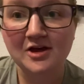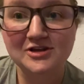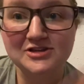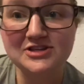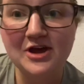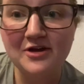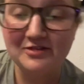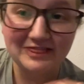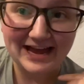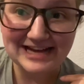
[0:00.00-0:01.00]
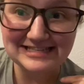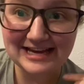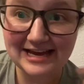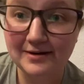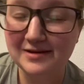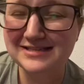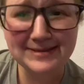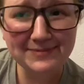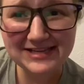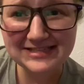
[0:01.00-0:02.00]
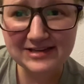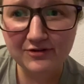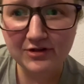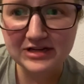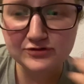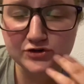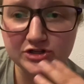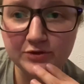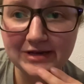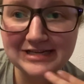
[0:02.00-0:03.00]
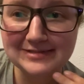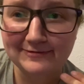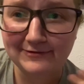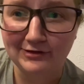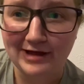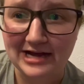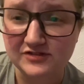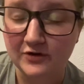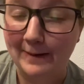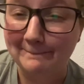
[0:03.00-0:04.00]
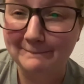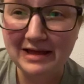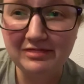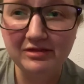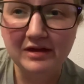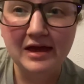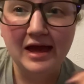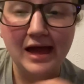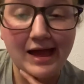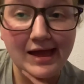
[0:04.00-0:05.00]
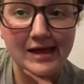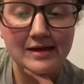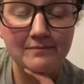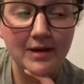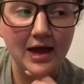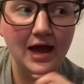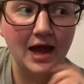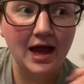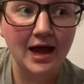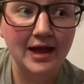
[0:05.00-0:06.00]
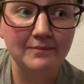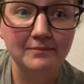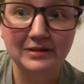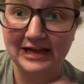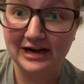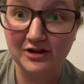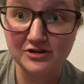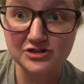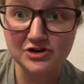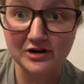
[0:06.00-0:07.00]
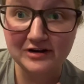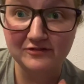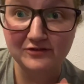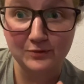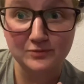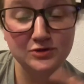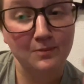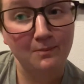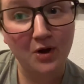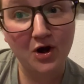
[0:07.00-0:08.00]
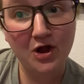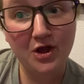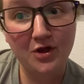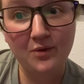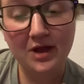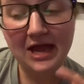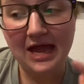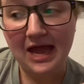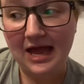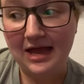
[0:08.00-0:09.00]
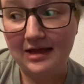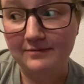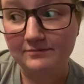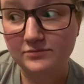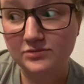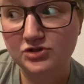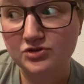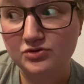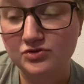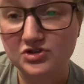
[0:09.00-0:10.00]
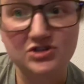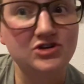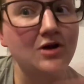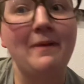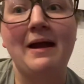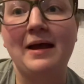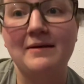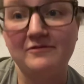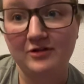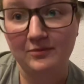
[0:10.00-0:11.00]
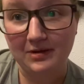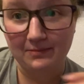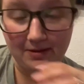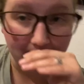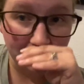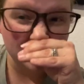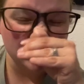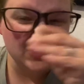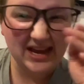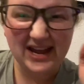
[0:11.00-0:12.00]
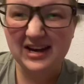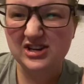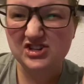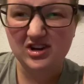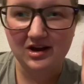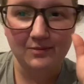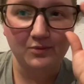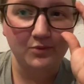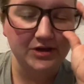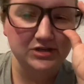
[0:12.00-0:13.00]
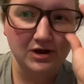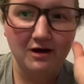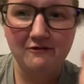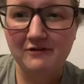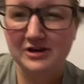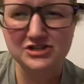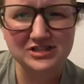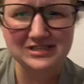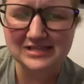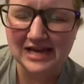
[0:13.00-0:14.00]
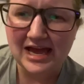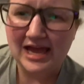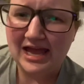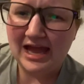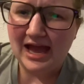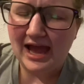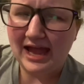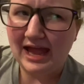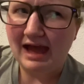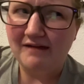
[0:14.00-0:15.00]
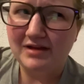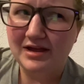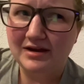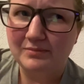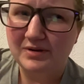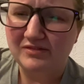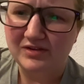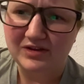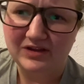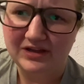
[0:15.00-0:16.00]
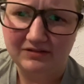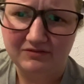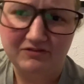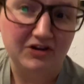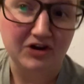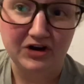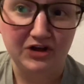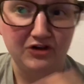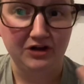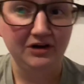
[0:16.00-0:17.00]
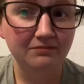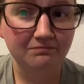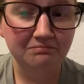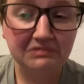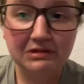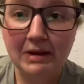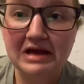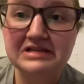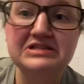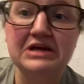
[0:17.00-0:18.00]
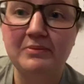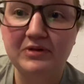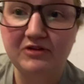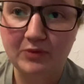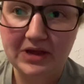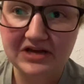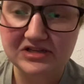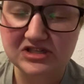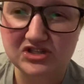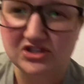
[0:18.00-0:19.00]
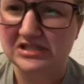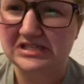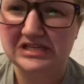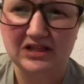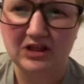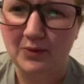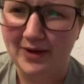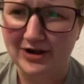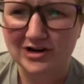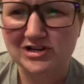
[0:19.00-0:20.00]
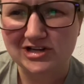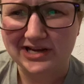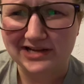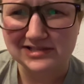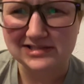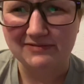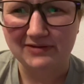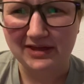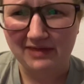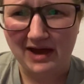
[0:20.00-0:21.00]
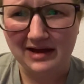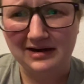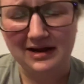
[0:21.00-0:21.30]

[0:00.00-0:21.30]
So like I said, some of this stuff will last for two weeks, some of it will last for a month. Um, I'm planning on starting to film tomorrow um, to start back up filming my meals. I kind of took a couple weeks off. I just, I haven't been feeling very good the past couple of weeks, just low energy and stuff like that.